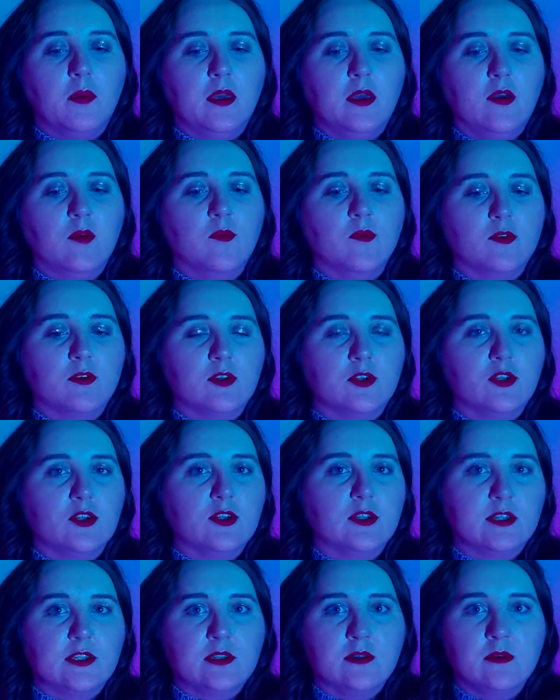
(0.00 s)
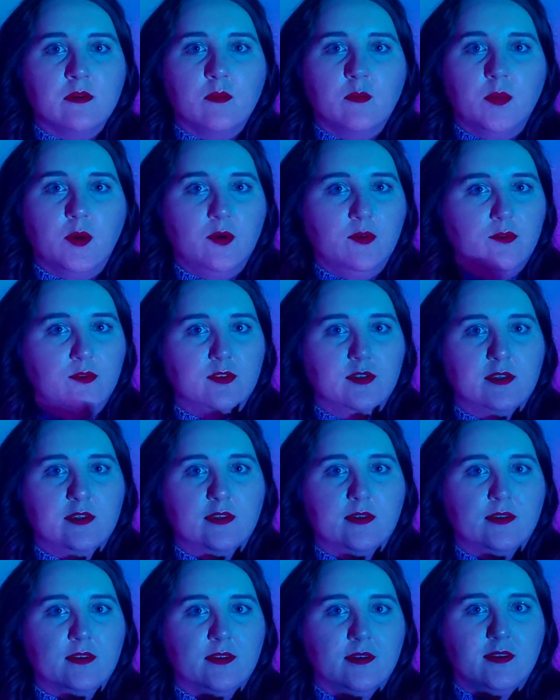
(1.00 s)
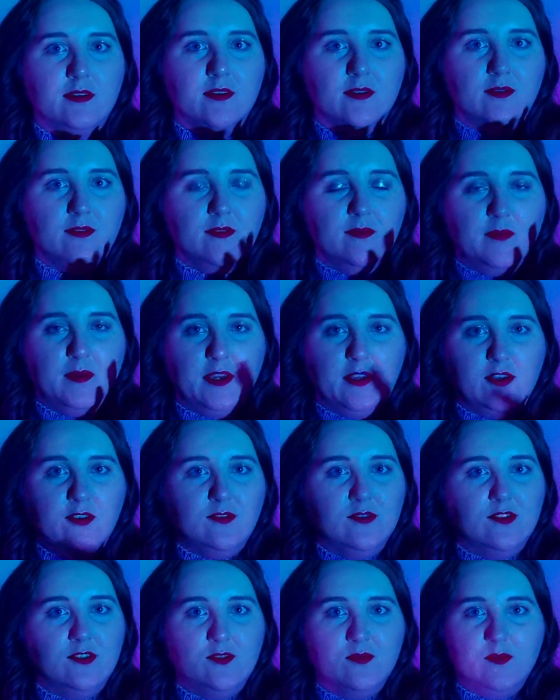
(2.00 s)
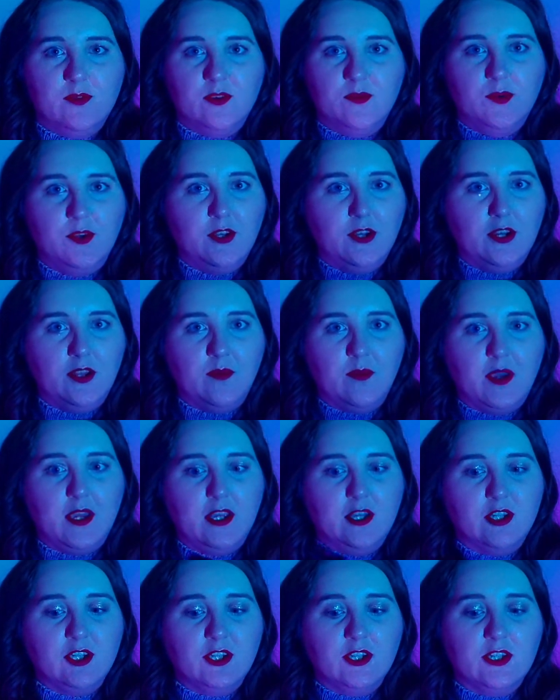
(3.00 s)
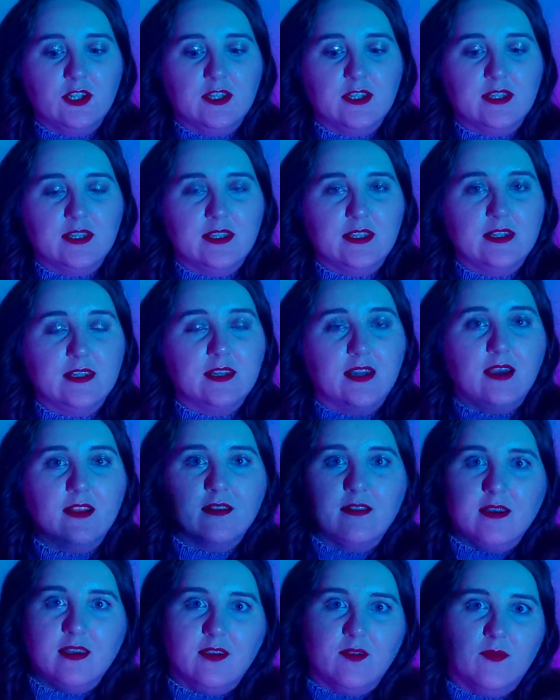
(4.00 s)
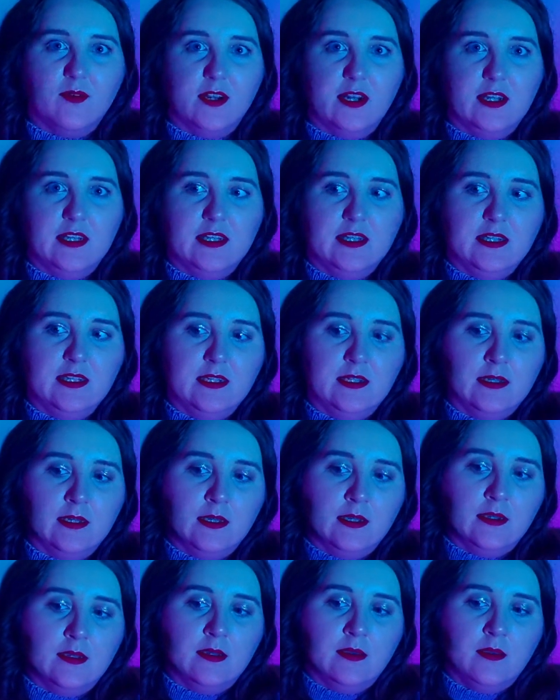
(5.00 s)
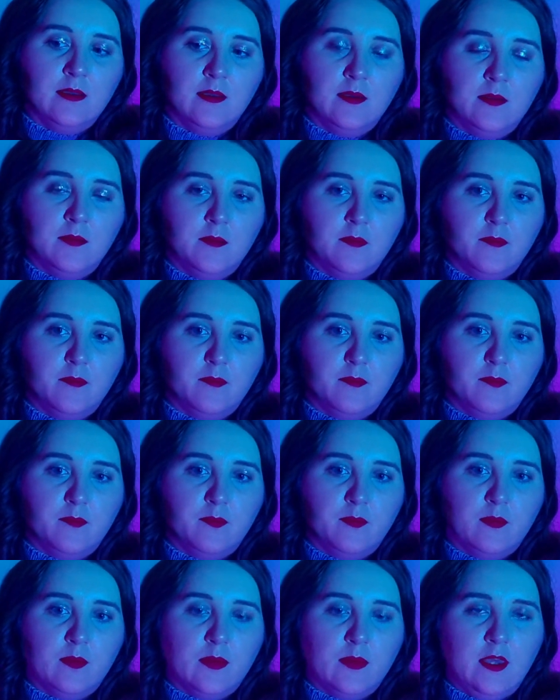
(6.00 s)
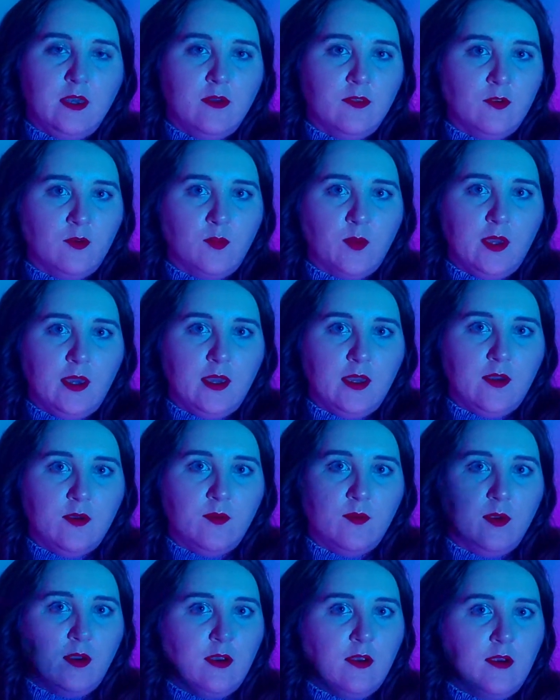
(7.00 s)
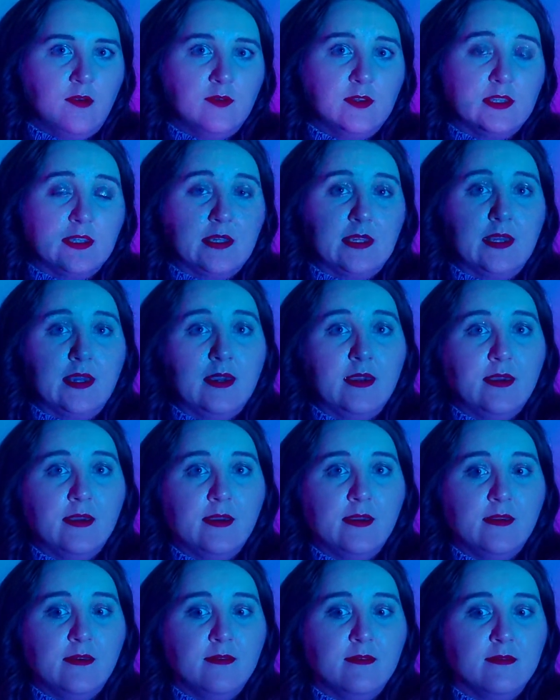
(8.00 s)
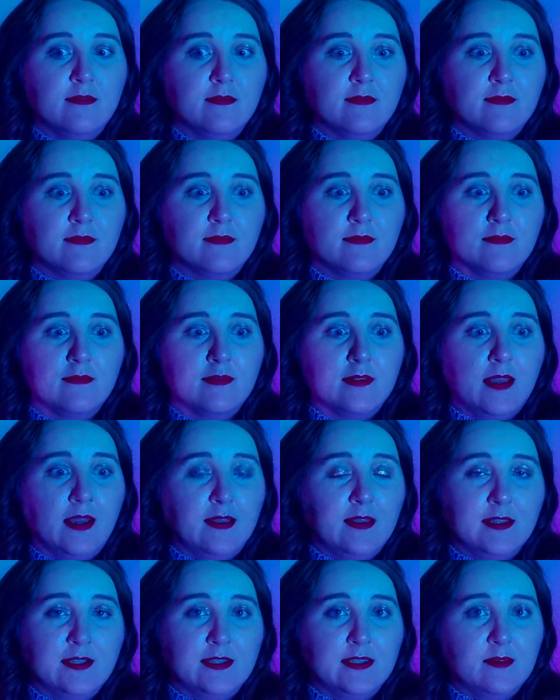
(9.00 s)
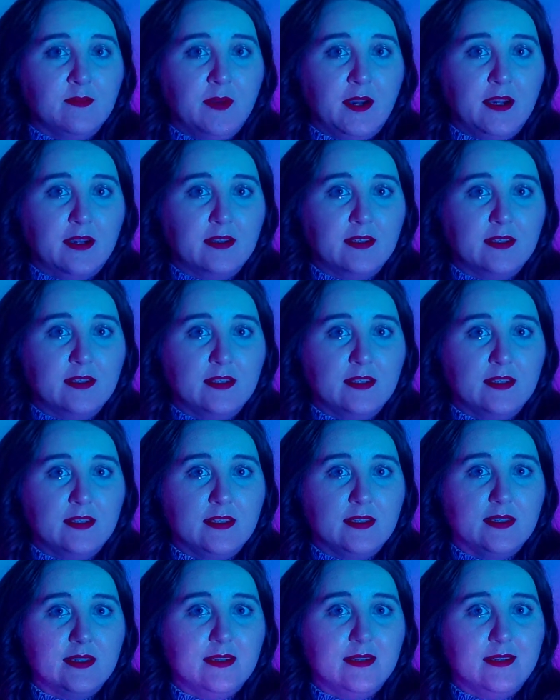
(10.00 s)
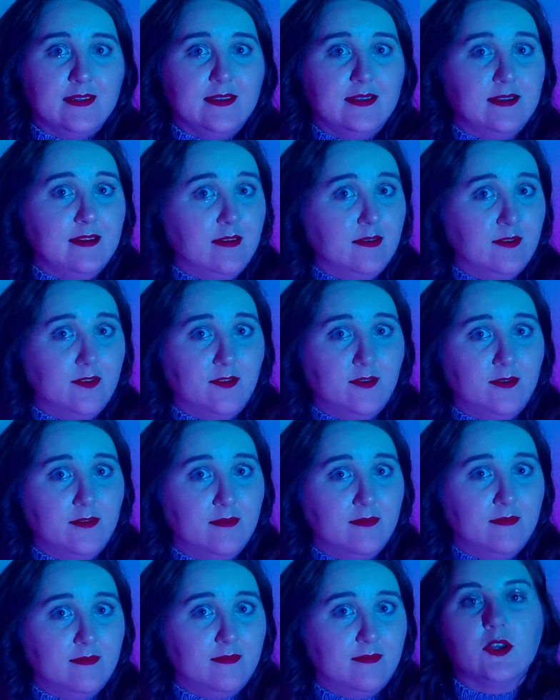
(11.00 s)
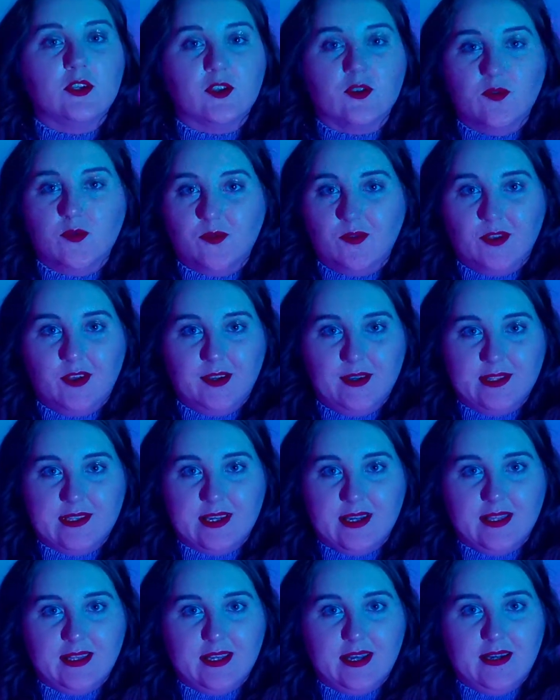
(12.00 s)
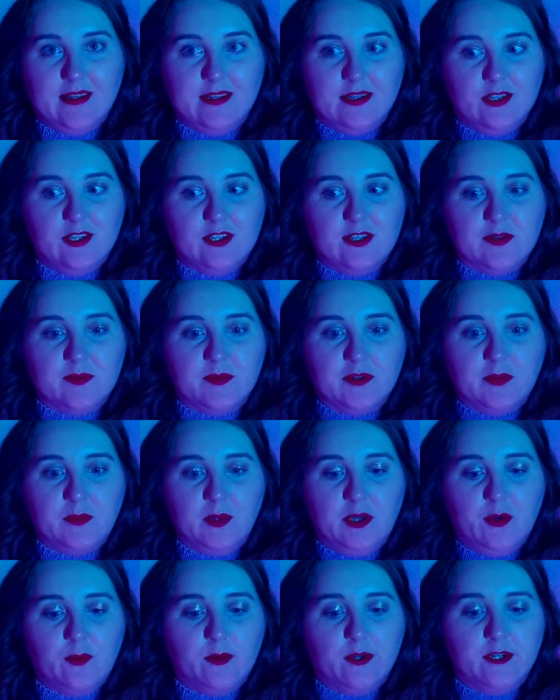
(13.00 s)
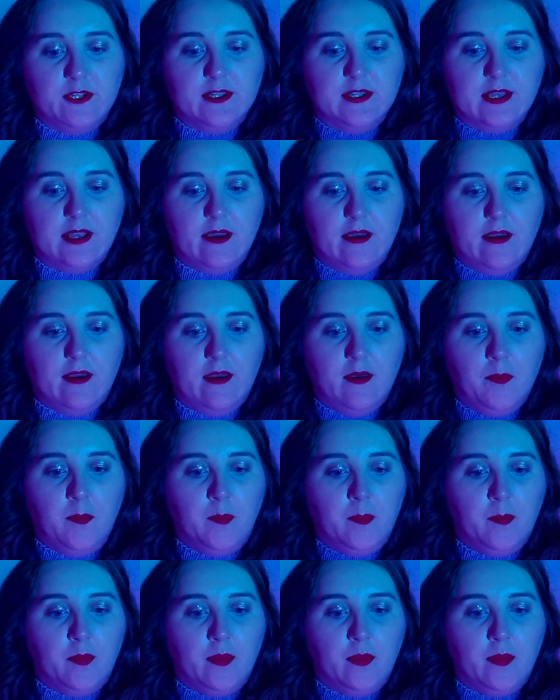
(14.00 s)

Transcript: be able to just post on my YouTube community page and just kind of like what I did the other week where I was like, hey, I listened back to this and it's not good. So things like that. I just want to be able to say,